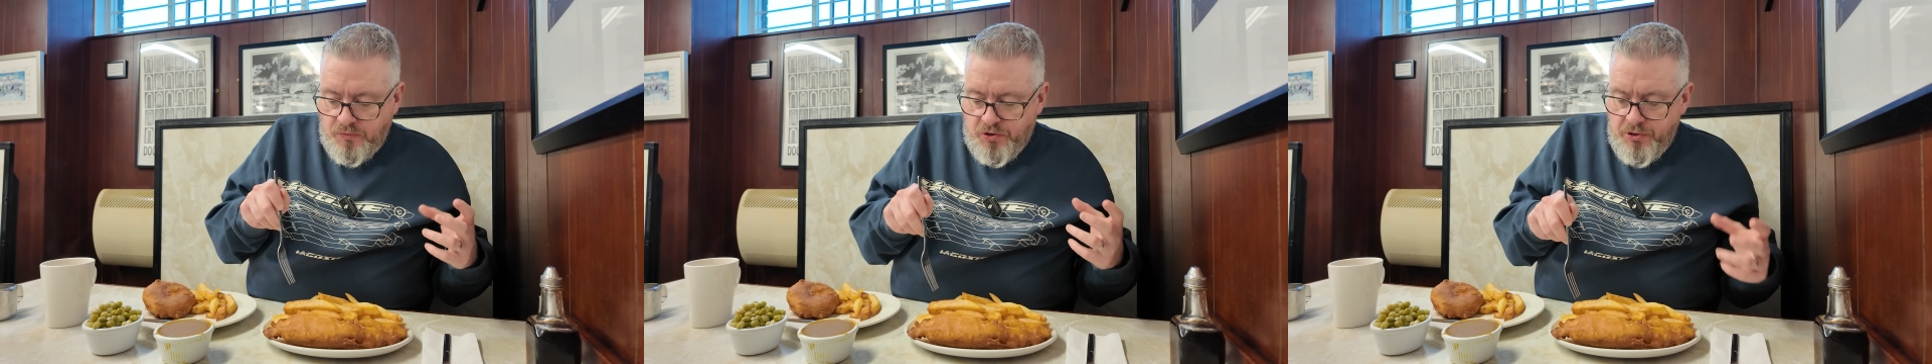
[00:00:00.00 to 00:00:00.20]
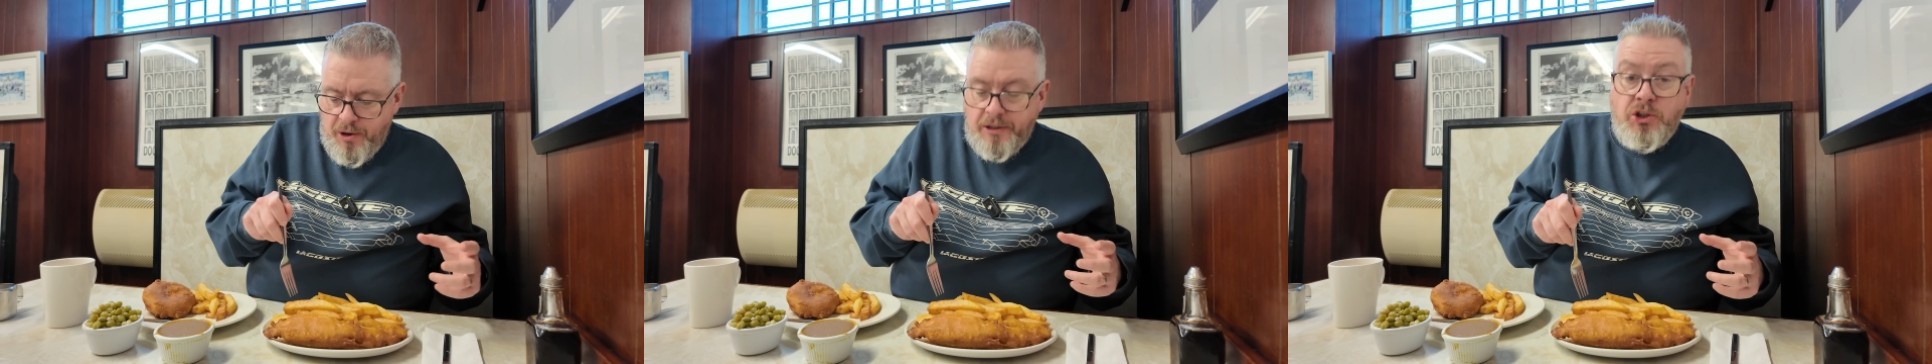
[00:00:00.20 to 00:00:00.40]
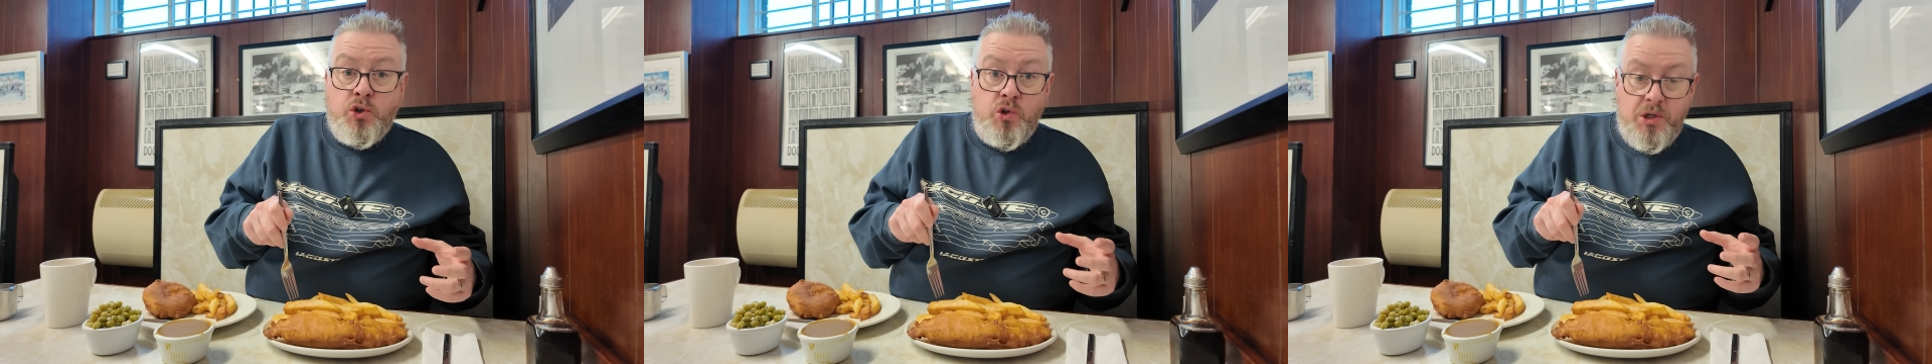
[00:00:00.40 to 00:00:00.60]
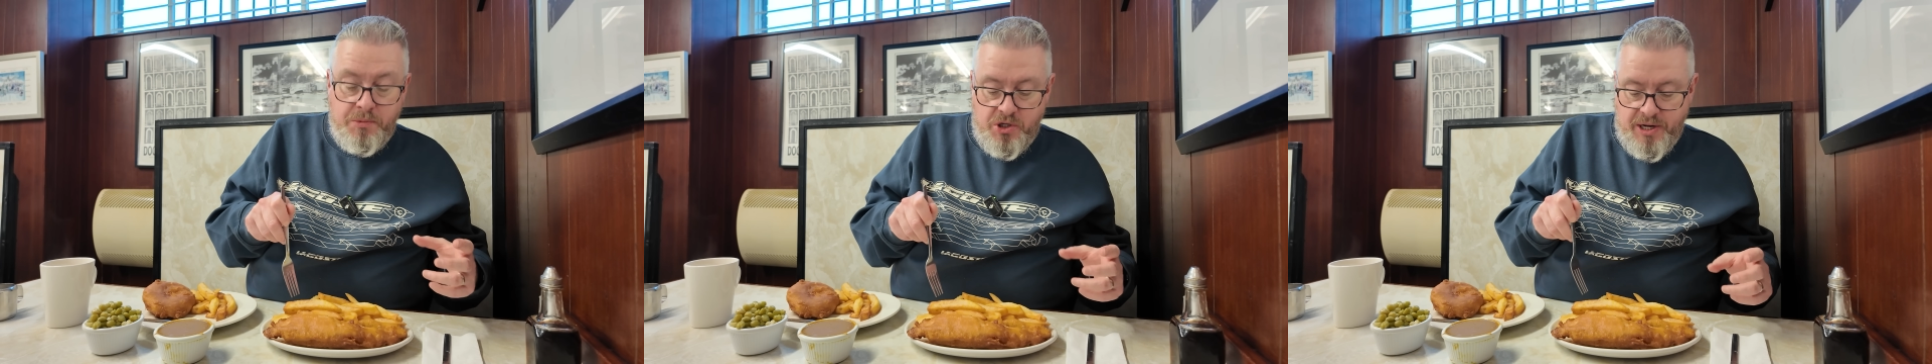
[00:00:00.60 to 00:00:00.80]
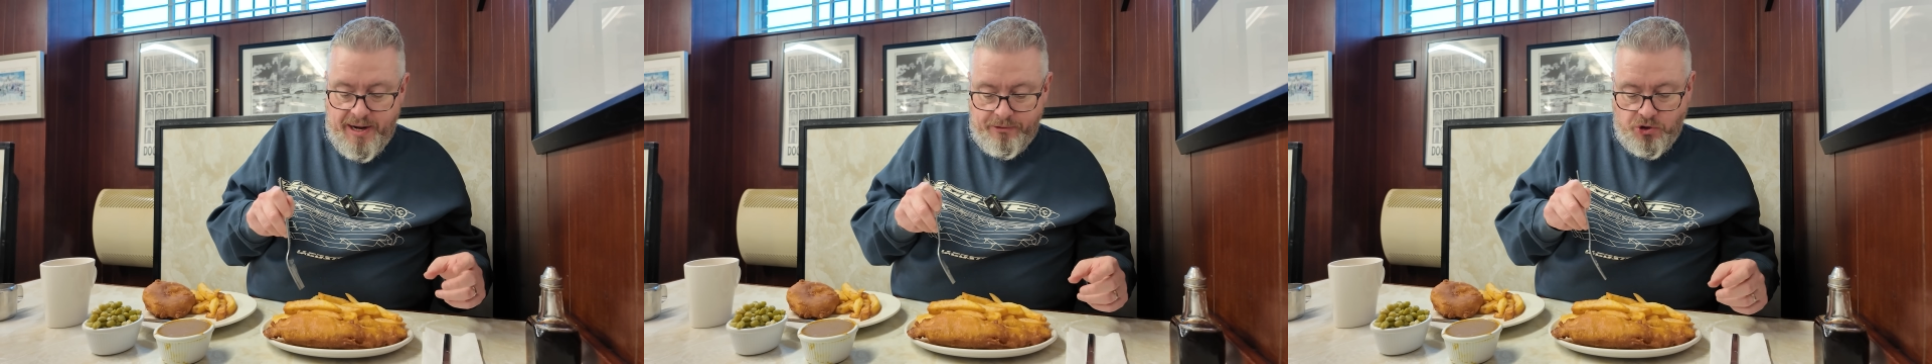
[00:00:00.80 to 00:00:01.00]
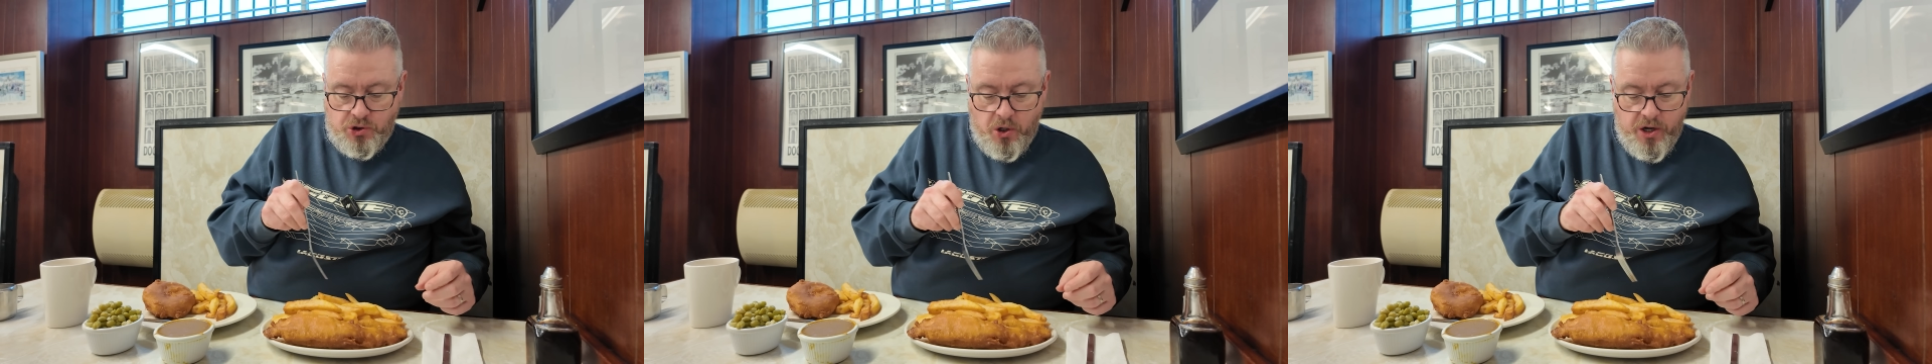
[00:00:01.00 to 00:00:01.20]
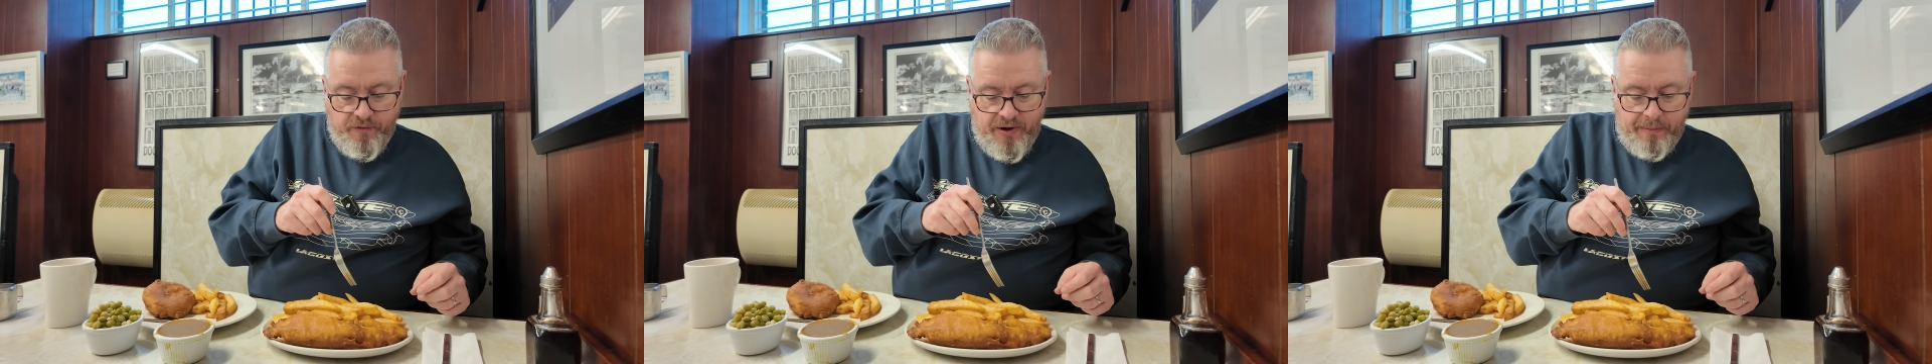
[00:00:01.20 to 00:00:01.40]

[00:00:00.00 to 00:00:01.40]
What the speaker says: Nice crisp to the outside of